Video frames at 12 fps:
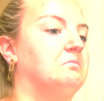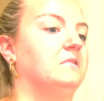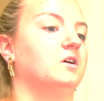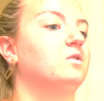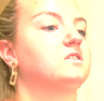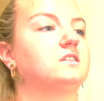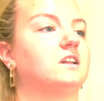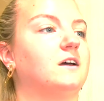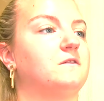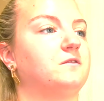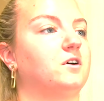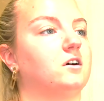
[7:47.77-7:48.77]
wasn't
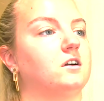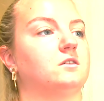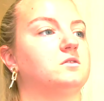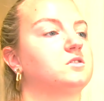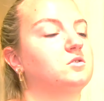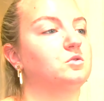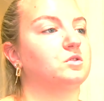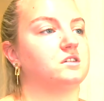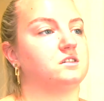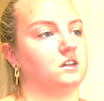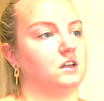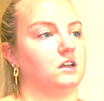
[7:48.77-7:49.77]
that far, and it was cool to
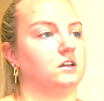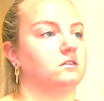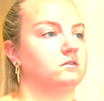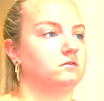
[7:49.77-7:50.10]
see.